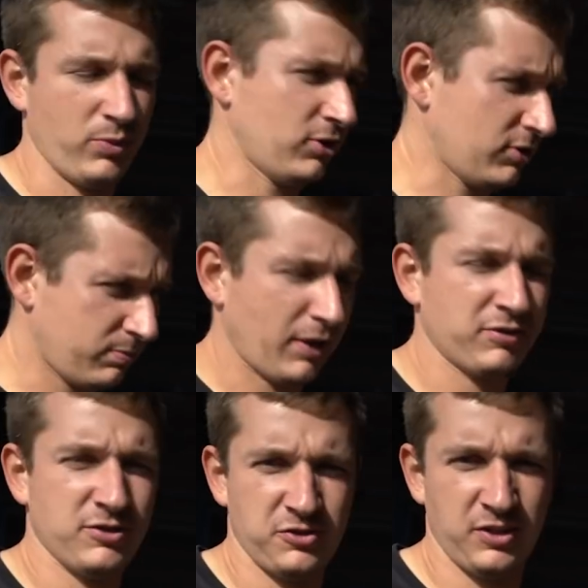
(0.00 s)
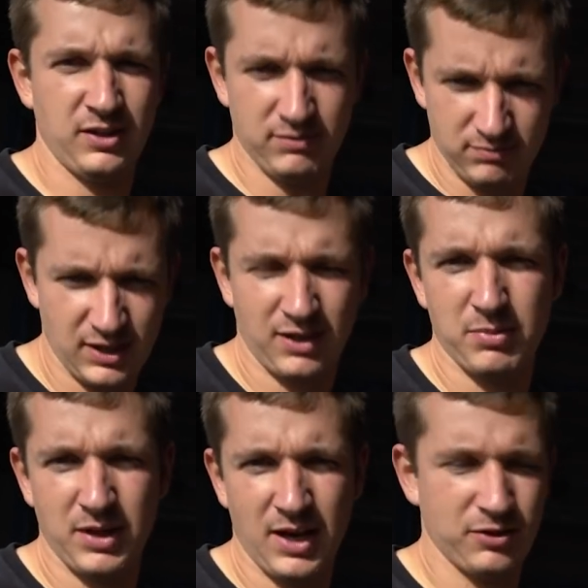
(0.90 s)
we're going to passenger seat and take
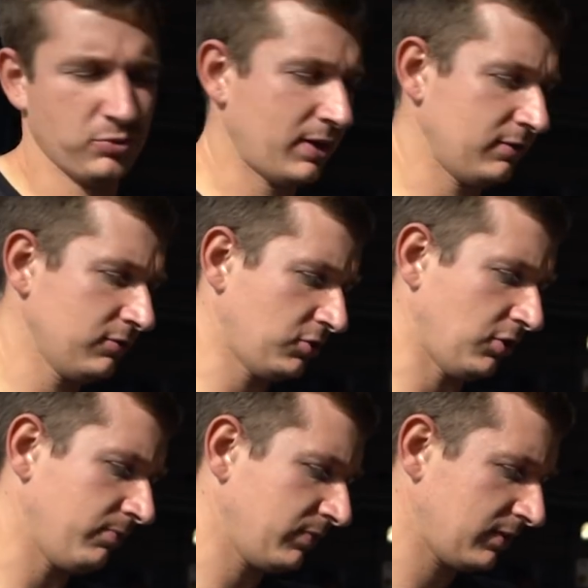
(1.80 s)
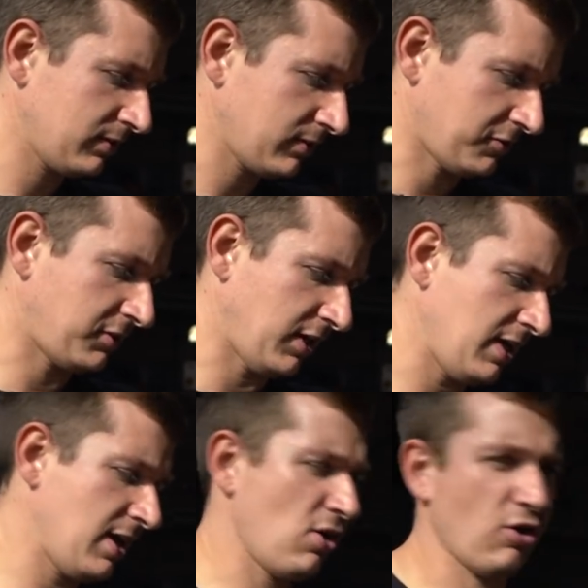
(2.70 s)
everybody out as well. So let's
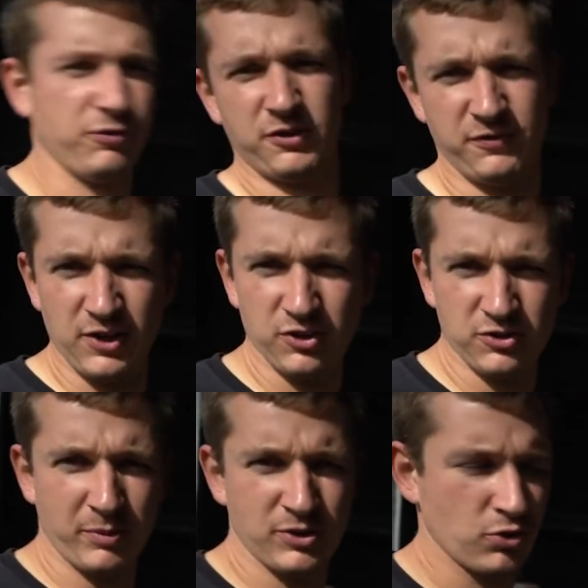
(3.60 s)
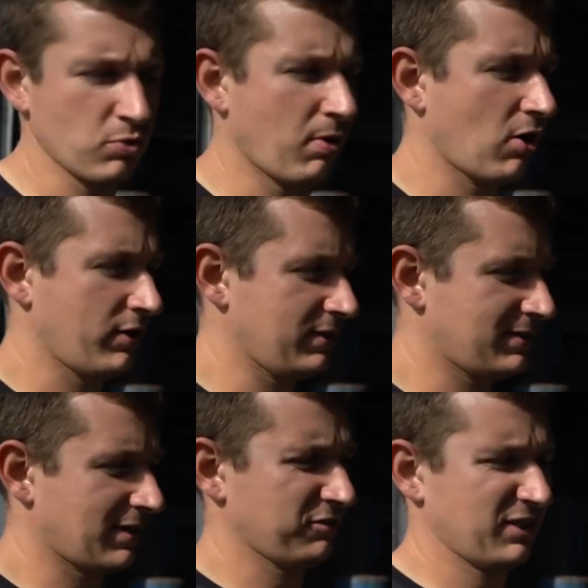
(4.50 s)
see. Hopefully this video's not been too boring.
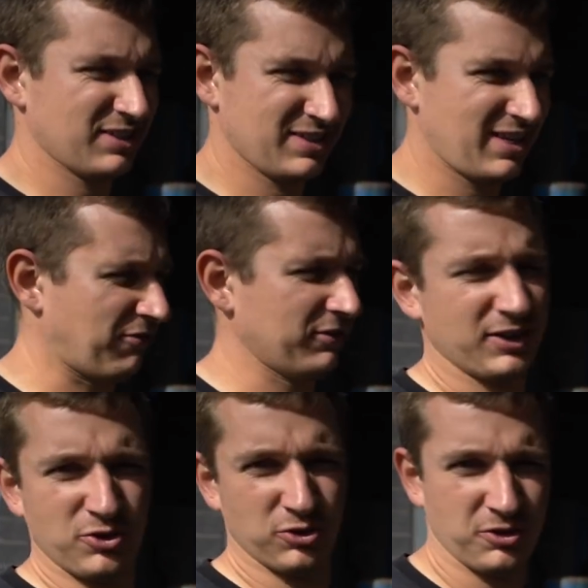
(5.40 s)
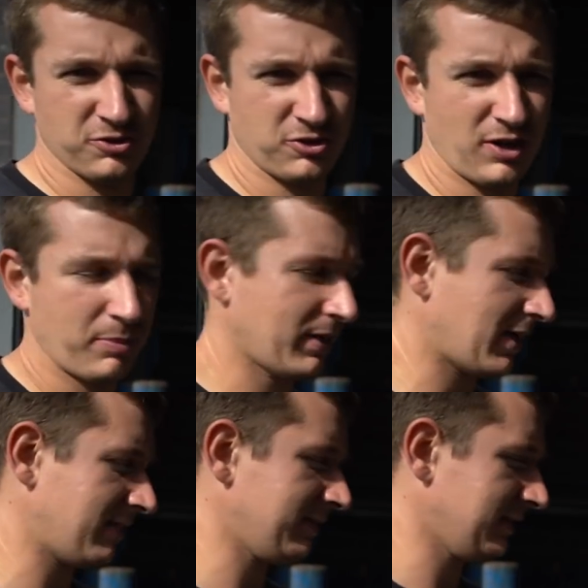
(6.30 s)
Danny's going to have to definitely cut loads of crap
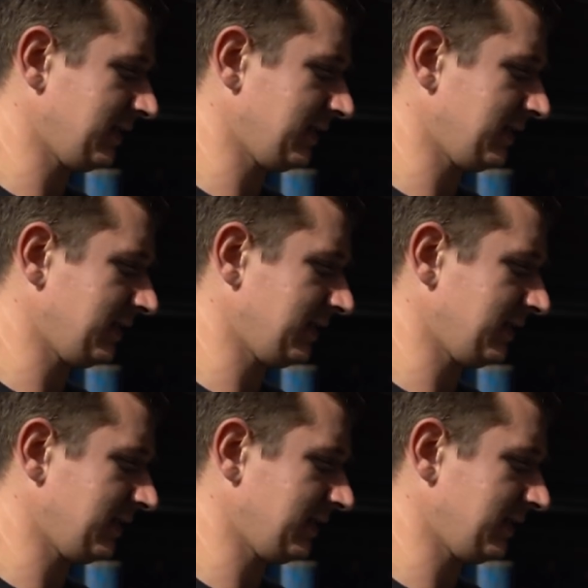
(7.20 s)
out.